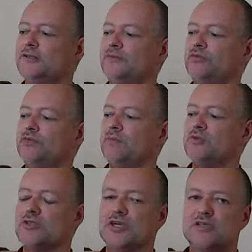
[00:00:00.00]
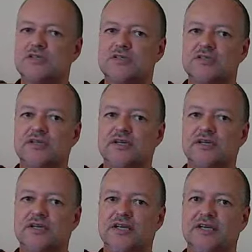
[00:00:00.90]
represents
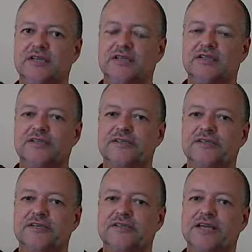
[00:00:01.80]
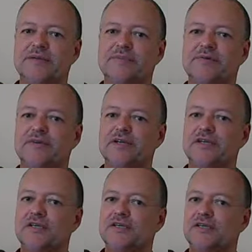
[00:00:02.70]
a type of
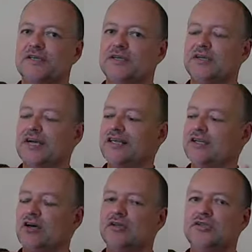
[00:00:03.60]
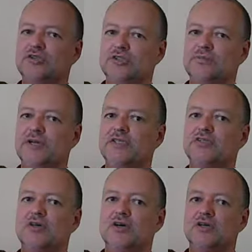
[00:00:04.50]
ideology
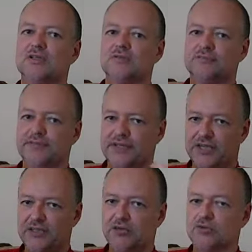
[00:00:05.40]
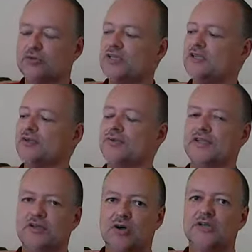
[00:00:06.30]
based on, again, learning theory,
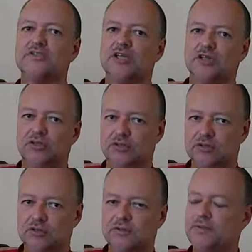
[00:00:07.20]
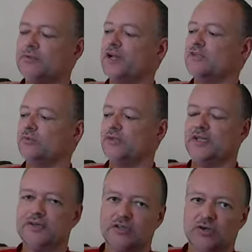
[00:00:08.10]
that dogs can learn. People ask, well,
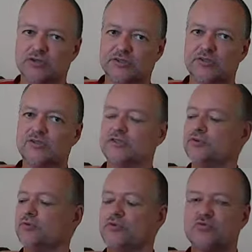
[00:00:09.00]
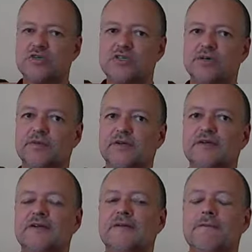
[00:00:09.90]
Dale, can dogs learn? This is where the treats come in.
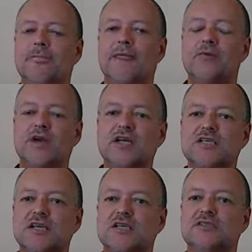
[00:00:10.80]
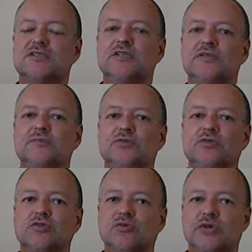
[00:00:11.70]
What I say is
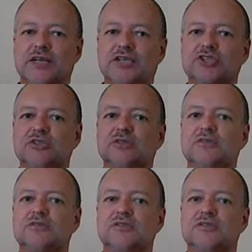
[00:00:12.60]
there's a relational